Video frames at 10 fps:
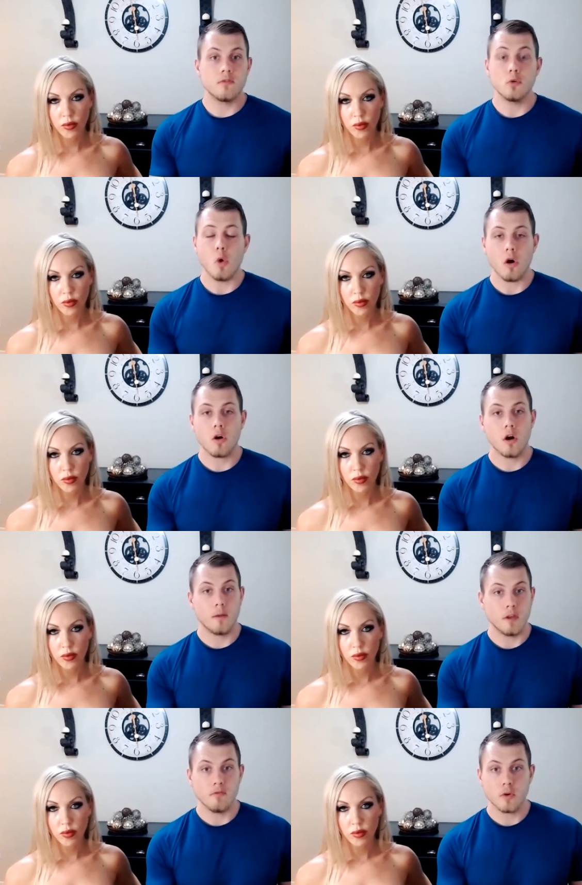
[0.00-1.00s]
Speaker 1: are
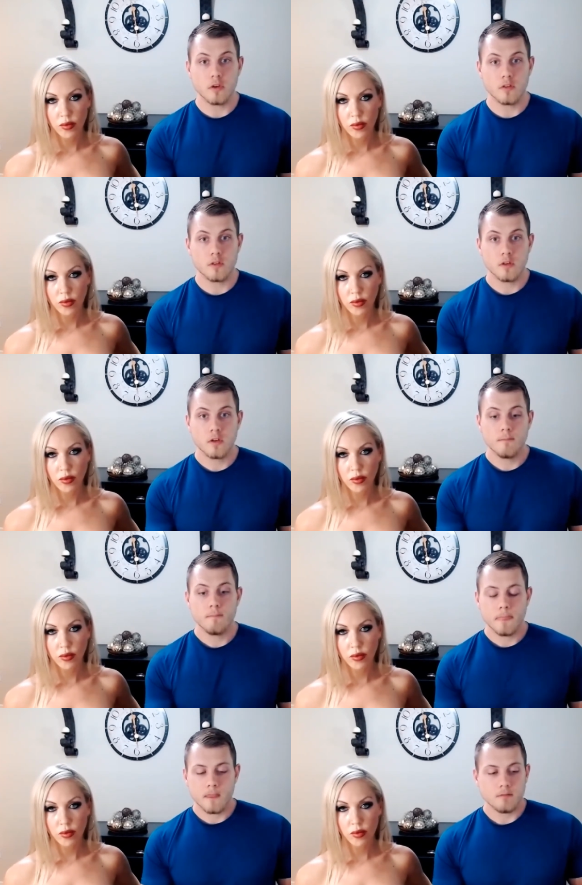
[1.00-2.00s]
omnivorous,
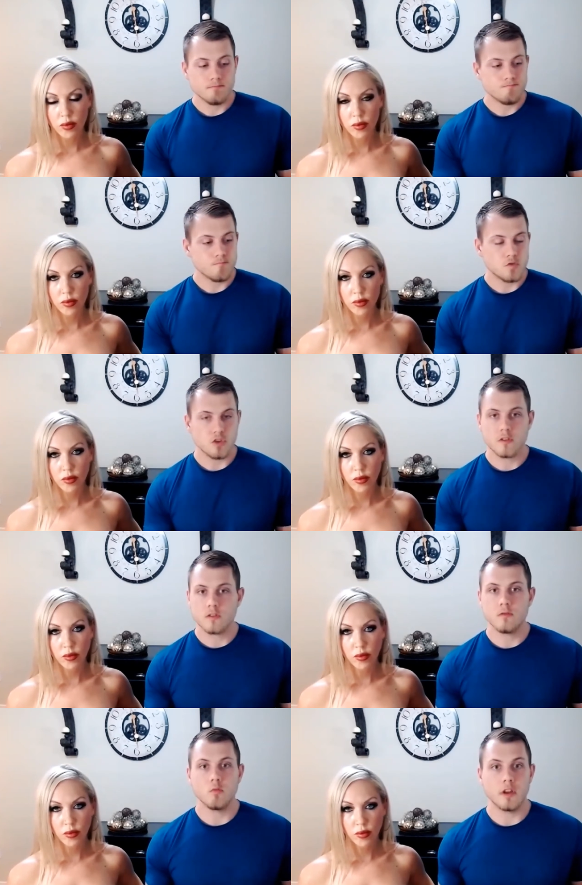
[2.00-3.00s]
just
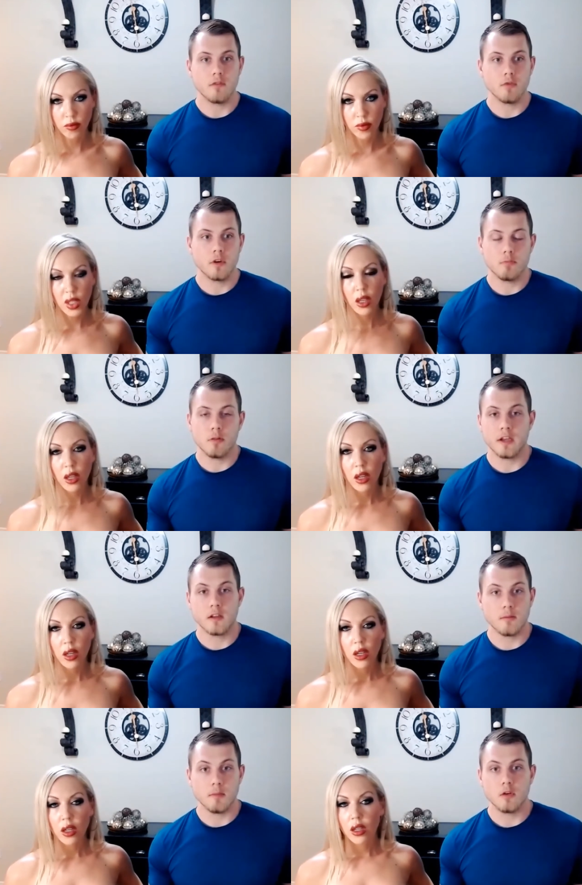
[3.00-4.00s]
whenever you're planning a
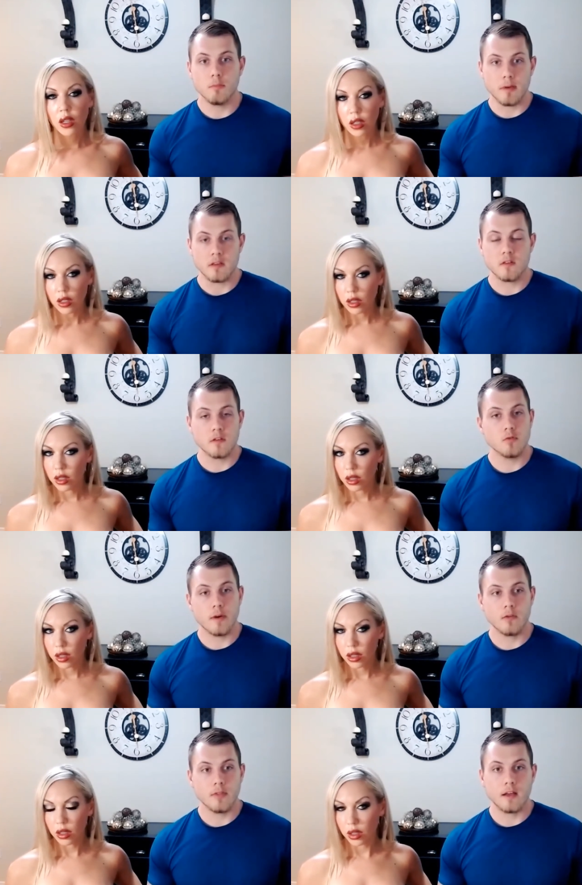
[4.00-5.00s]
meal, base it around
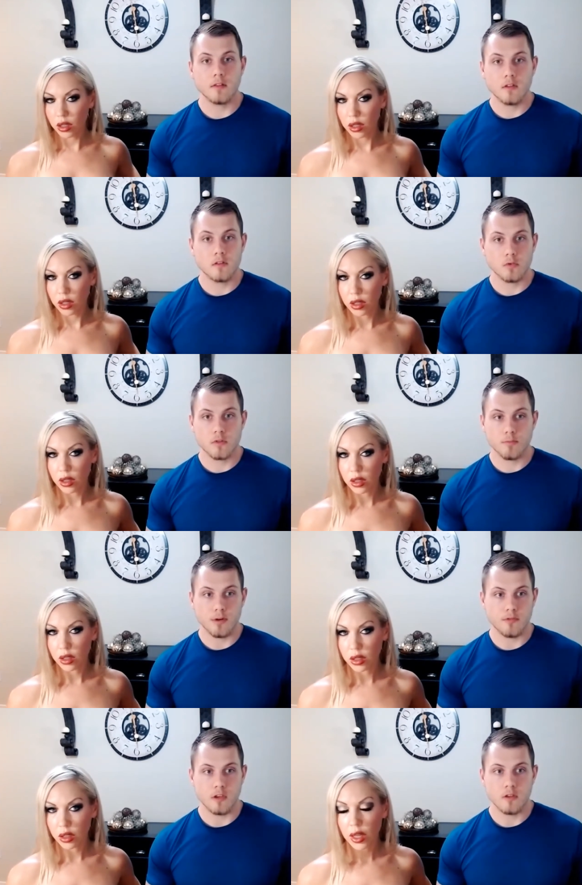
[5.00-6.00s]
that lean source of
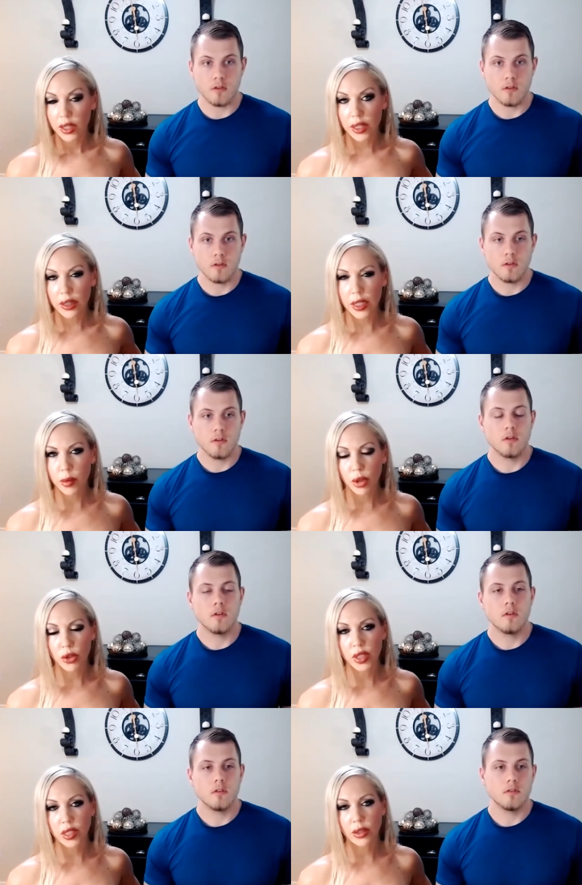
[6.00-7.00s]
protein.
Speaker 2: Yeah, lean
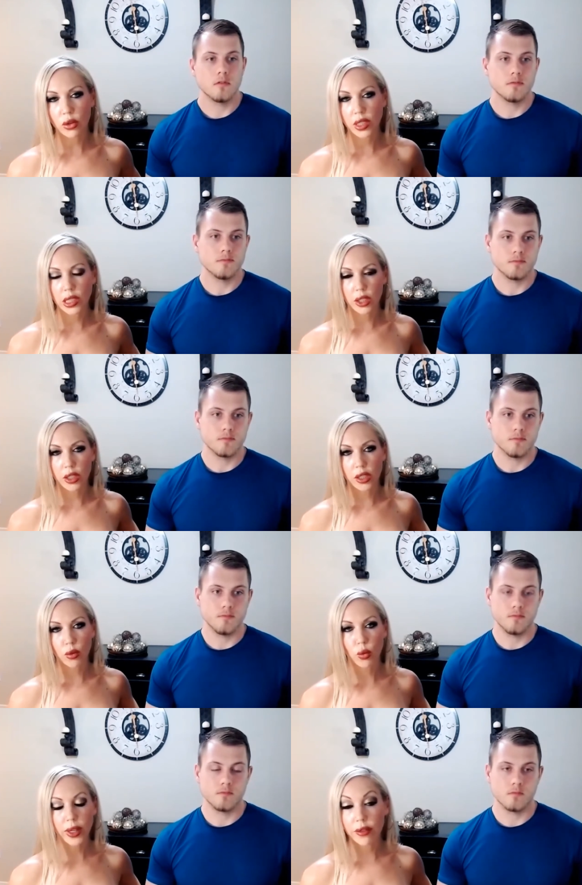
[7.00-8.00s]
protein sources are
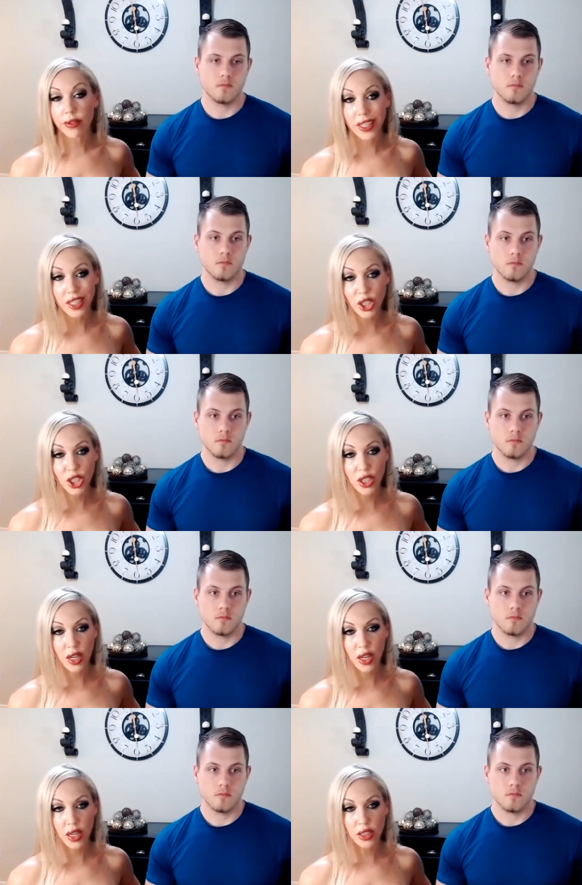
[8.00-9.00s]
white fish,
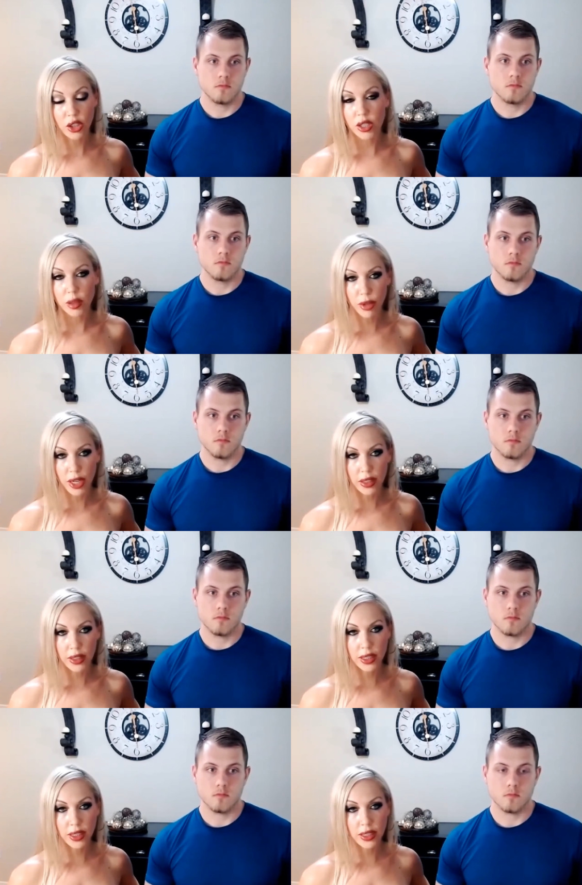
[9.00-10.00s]
turkey
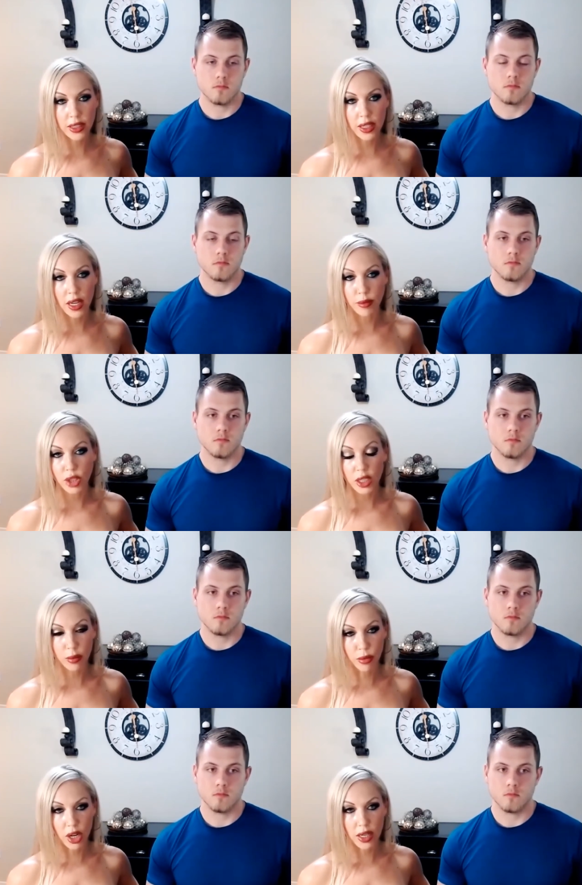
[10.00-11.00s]
breast, chicken
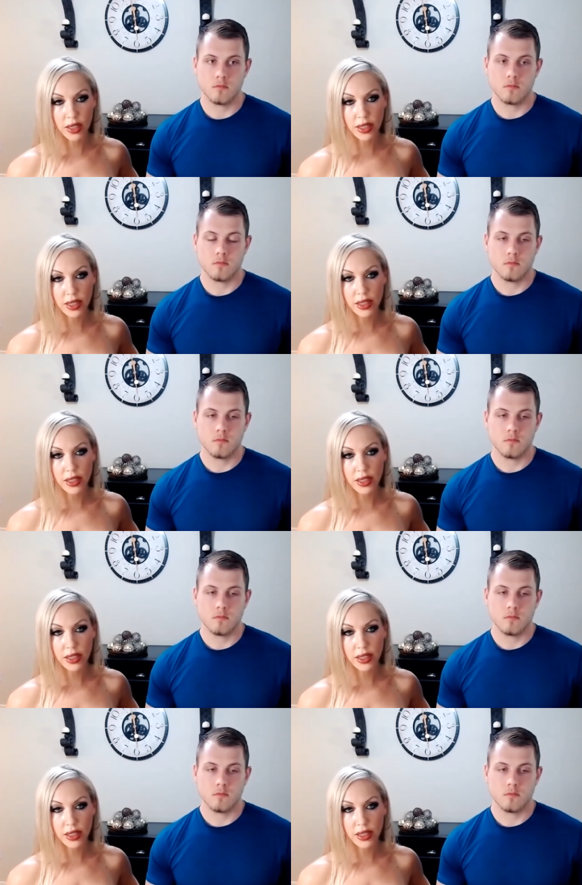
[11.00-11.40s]
breast,